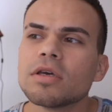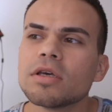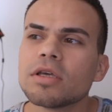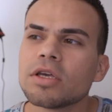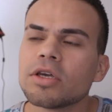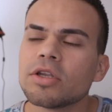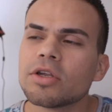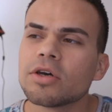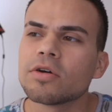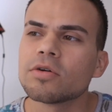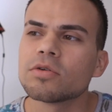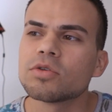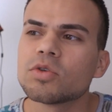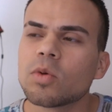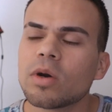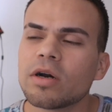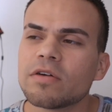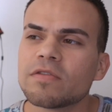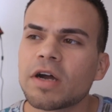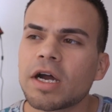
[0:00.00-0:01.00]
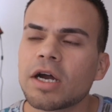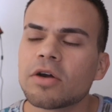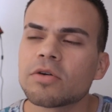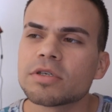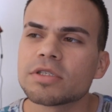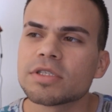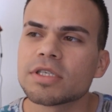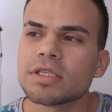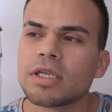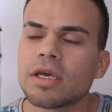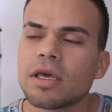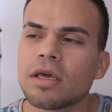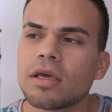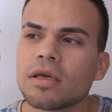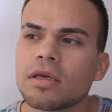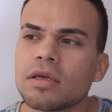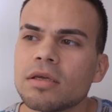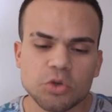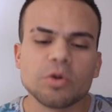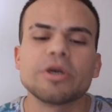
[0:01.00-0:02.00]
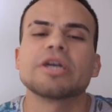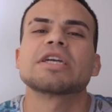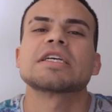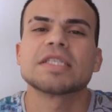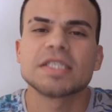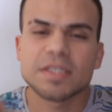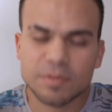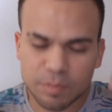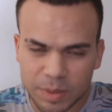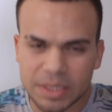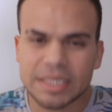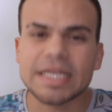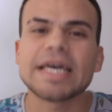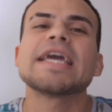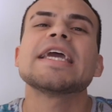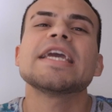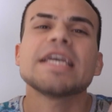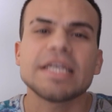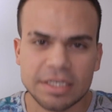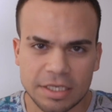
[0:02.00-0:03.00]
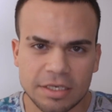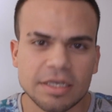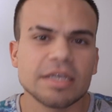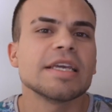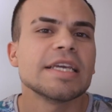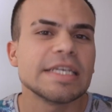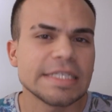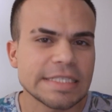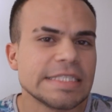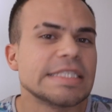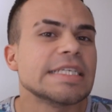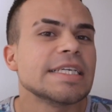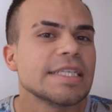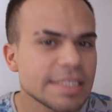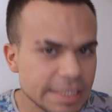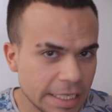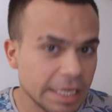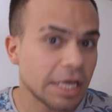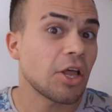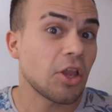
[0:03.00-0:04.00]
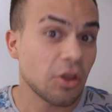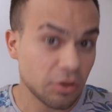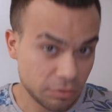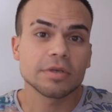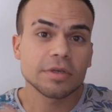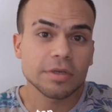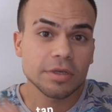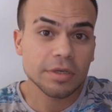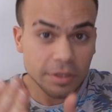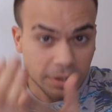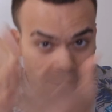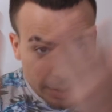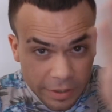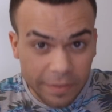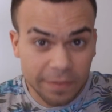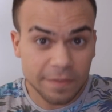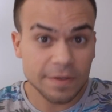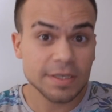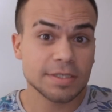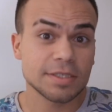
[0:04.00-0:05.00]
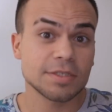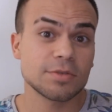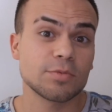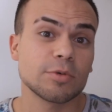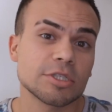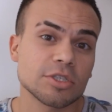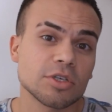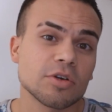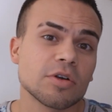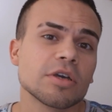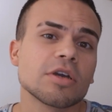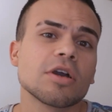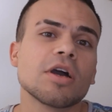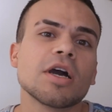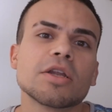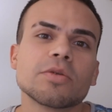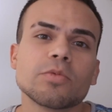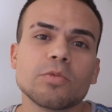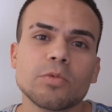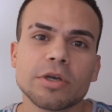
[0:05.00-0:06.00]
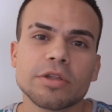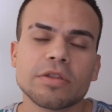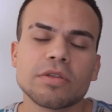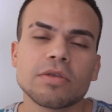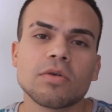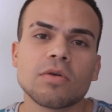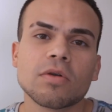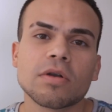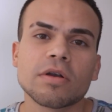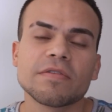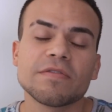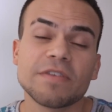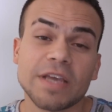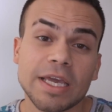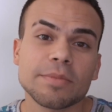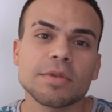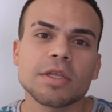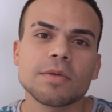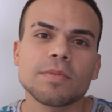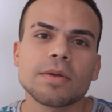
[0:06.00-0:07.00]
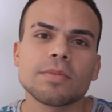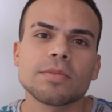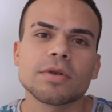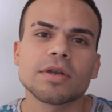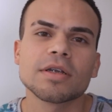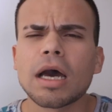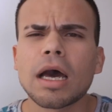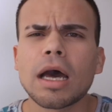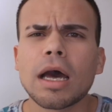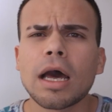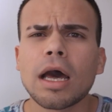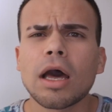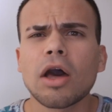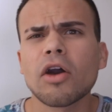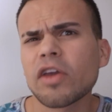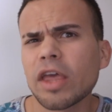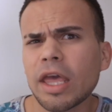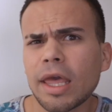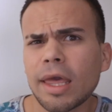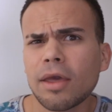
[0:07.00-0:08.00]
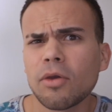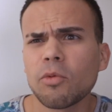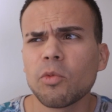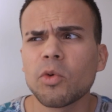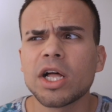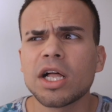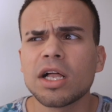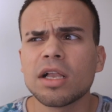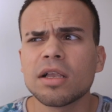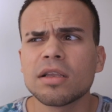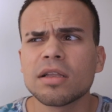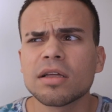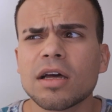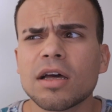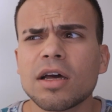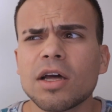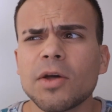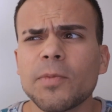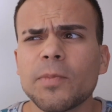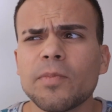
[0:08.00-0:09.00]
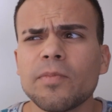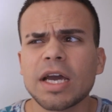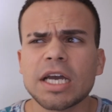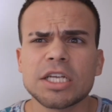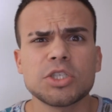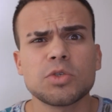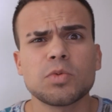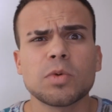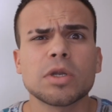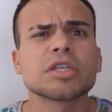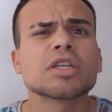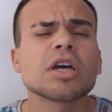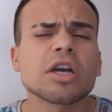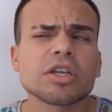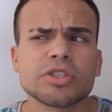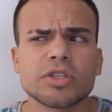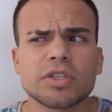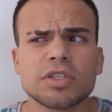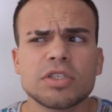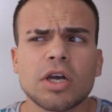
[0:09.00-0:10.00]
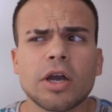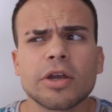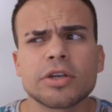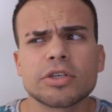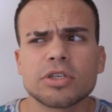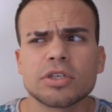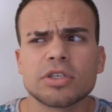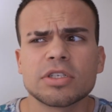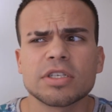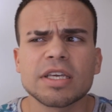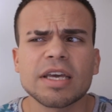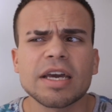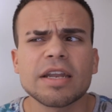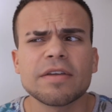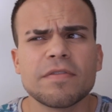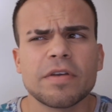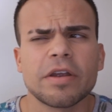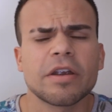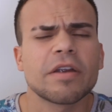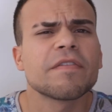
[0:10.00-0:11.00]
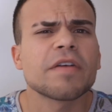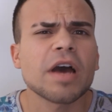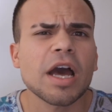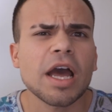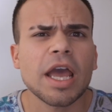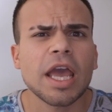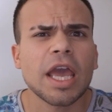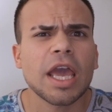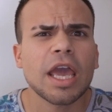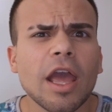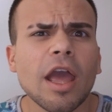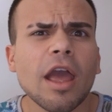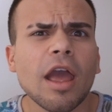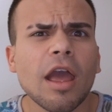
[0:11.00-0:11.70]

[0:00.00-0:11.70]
you know, 12 hours a day, you explain in detail. This is what's going on with your family member. Okay, well, I just want to talk to the doctor to kind of verify.